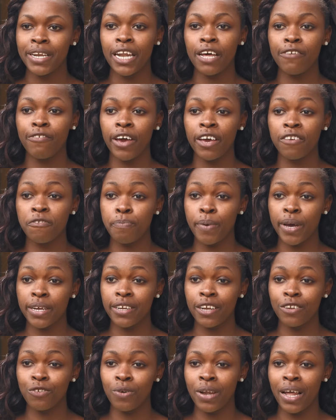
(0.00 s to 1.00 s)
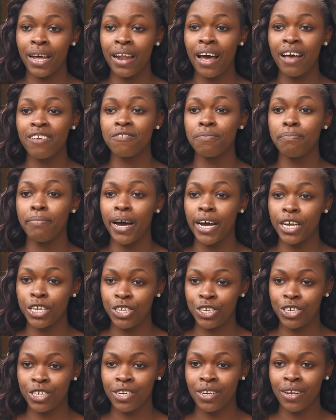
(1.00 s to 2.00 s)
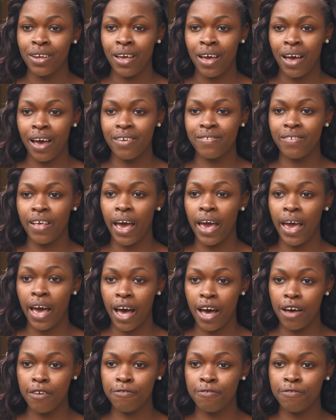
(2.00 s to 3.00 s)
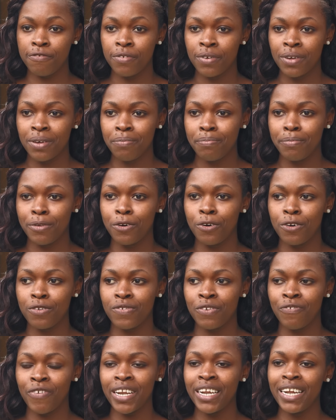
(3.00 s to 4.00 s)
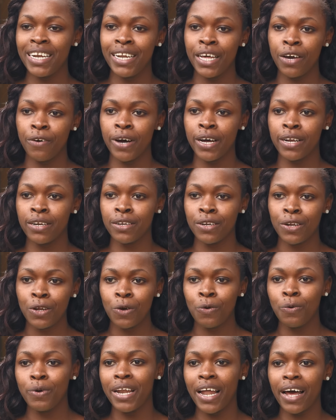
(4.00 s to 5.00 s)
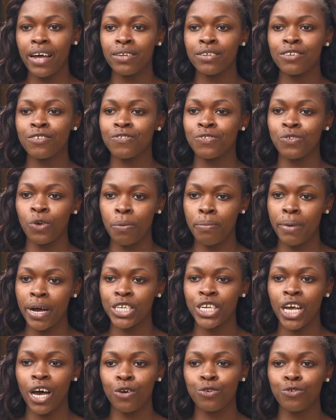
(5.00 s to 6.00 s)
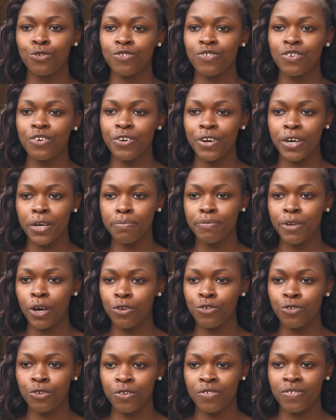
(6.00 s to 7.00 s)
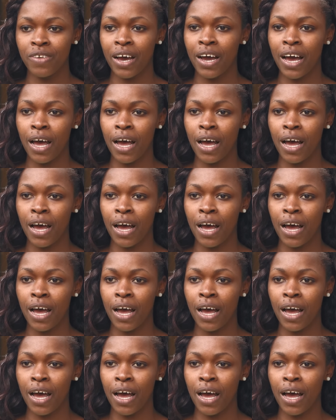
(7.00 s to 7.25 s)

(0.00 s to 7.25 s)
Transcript: never expected to learn as much as I have, because even in day one, we learned so much: how to script, how to use a